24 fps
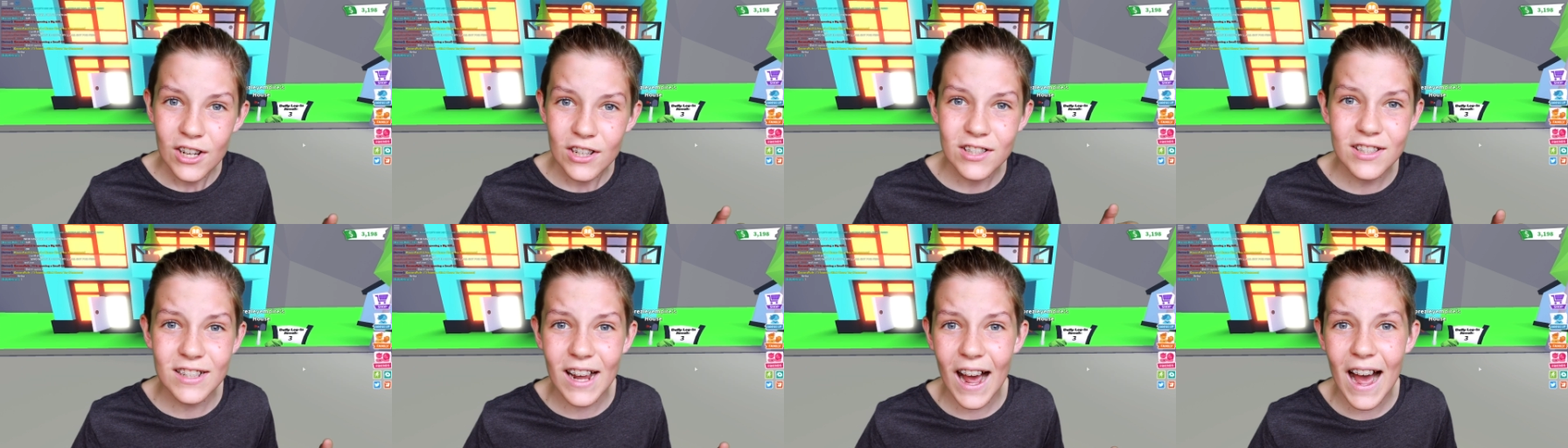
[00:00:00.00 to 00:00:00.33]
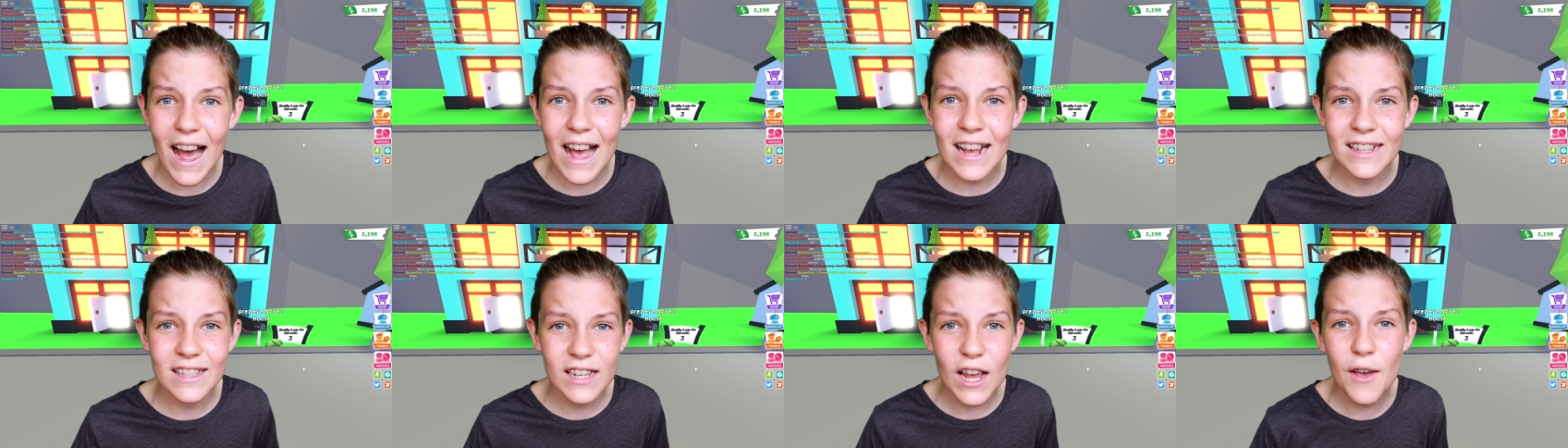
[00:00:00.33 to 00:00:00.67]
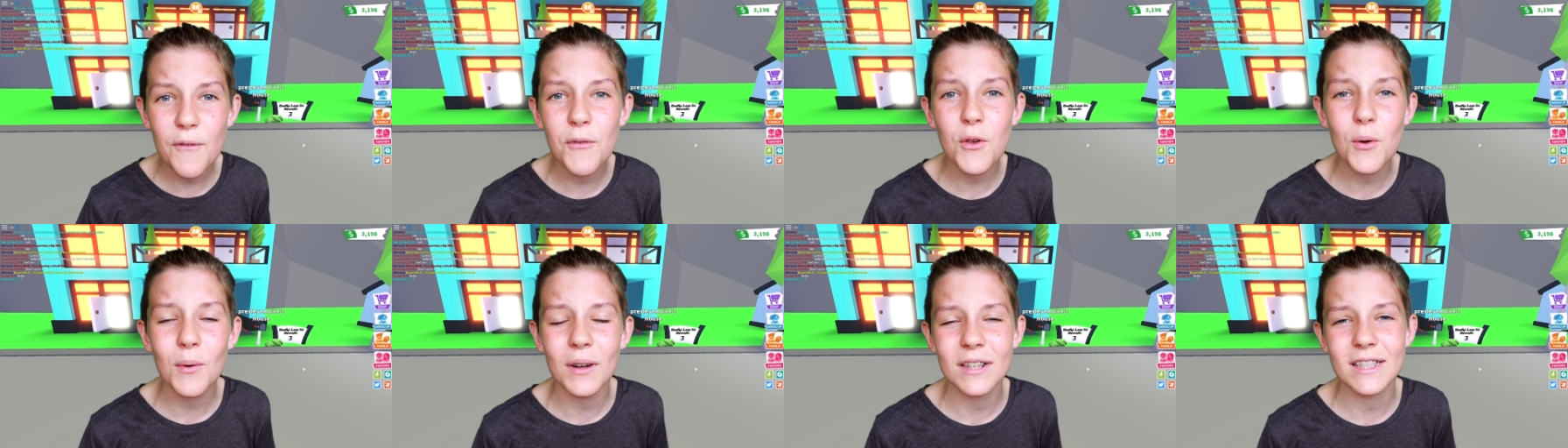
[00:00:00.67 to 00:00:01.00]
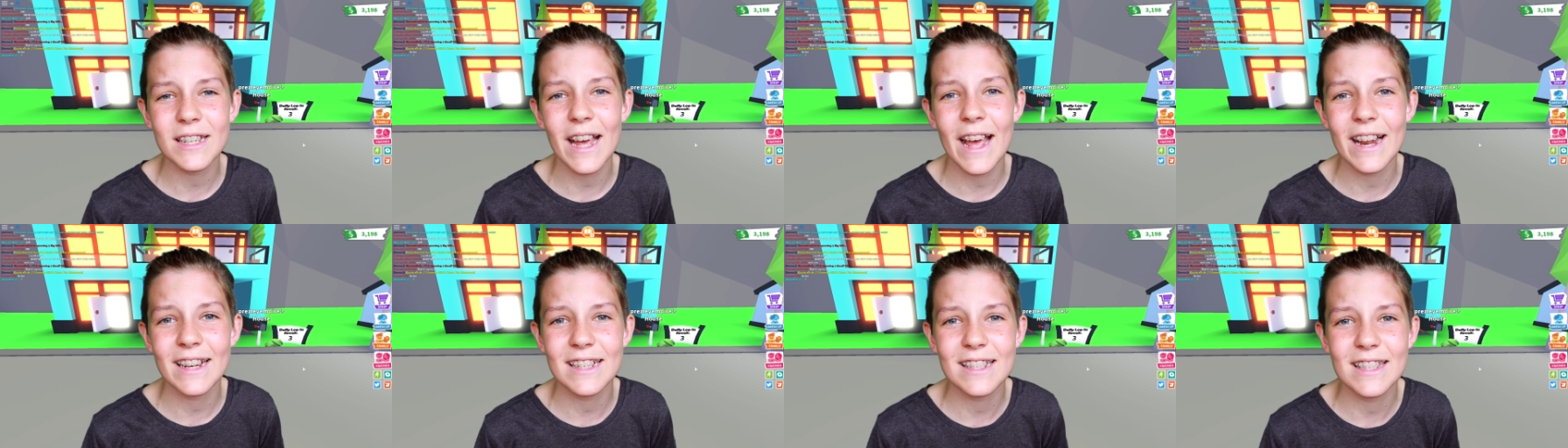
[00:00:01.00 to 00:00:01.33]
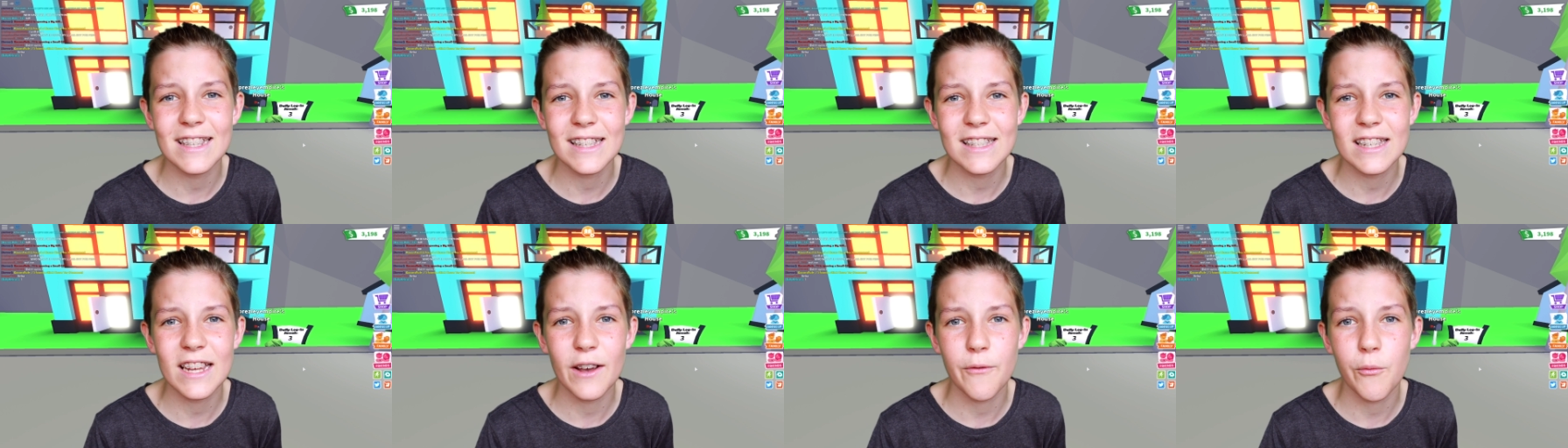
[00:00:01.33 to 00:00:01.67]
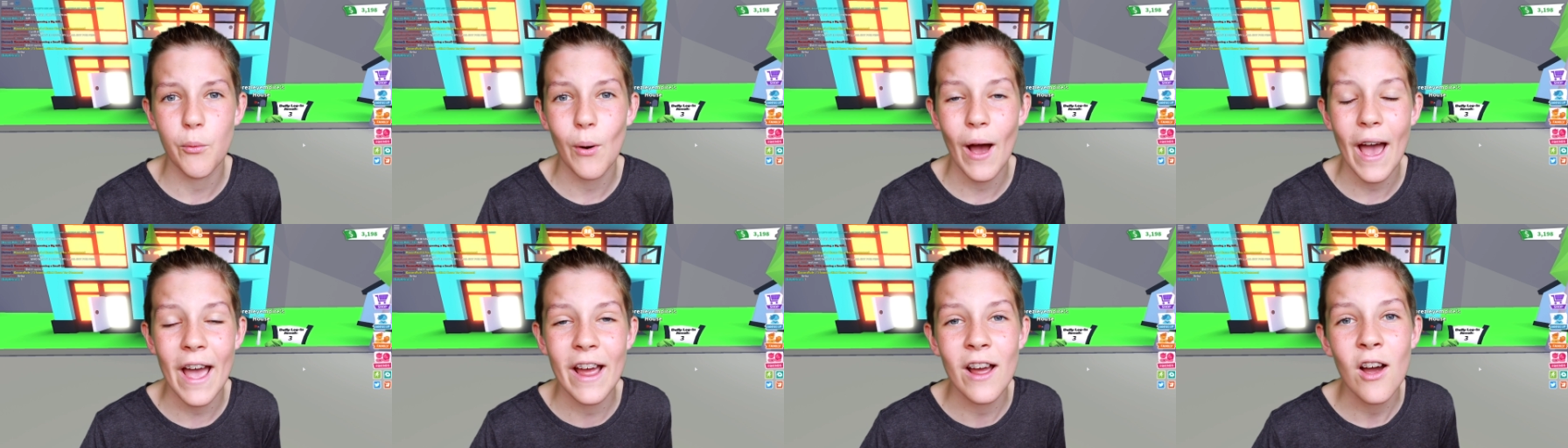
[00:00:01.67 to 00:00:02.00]
So guys, if you want to enter this
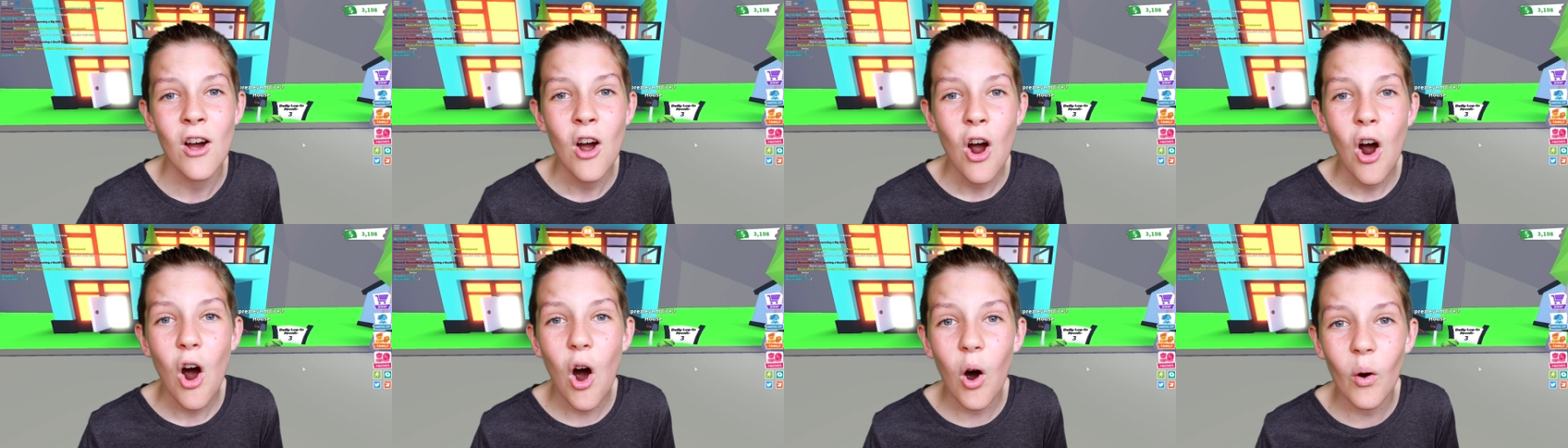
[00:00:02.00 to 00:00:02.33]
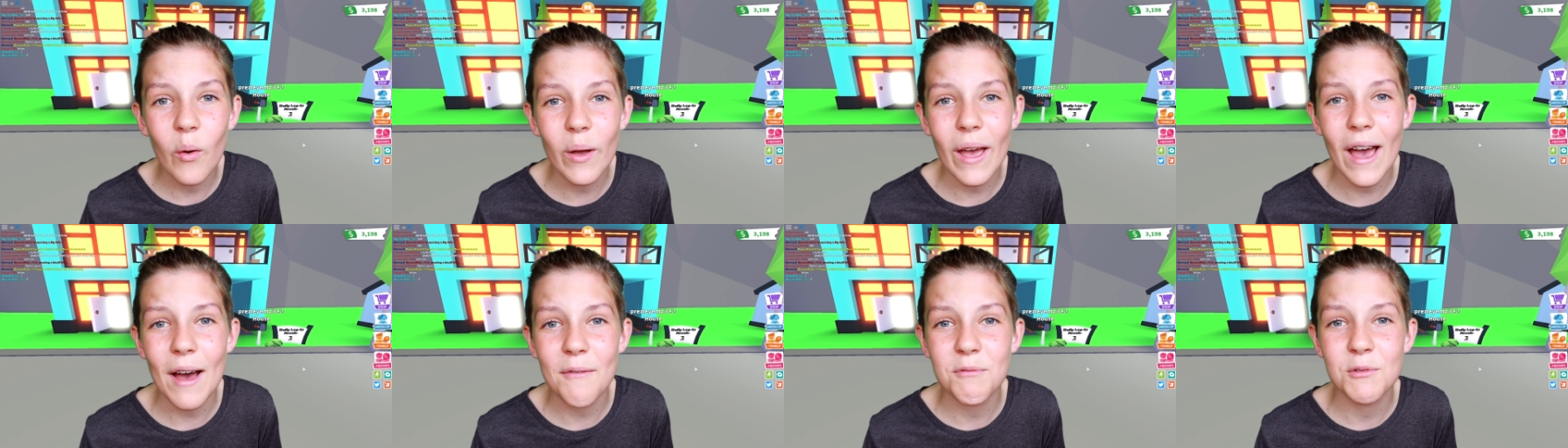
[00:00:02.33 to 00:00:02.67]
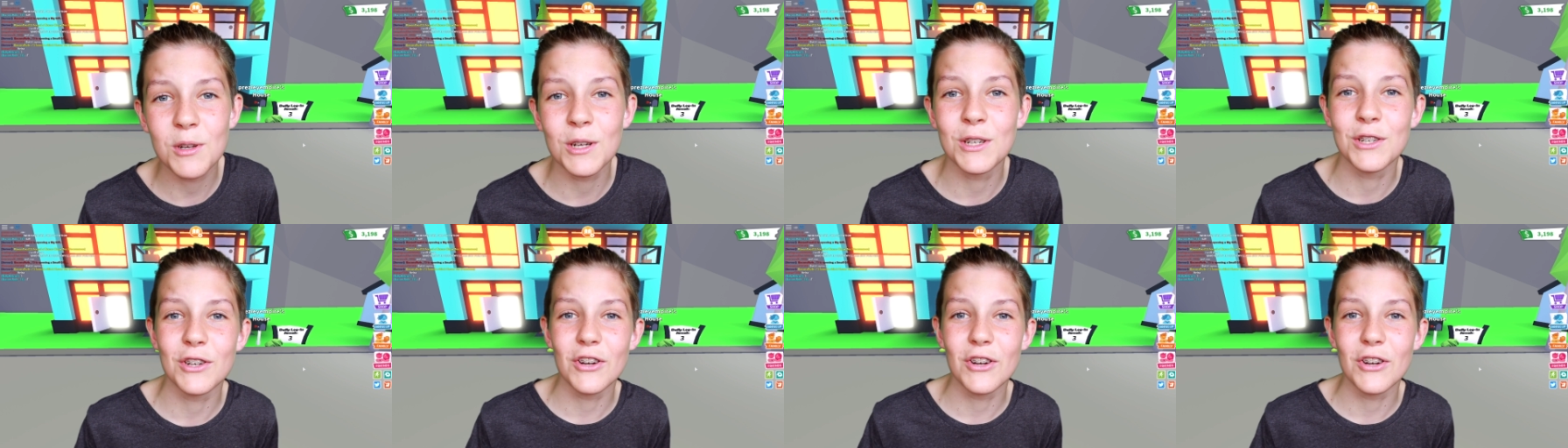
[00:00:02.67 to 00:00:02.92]
giveaway, all you have to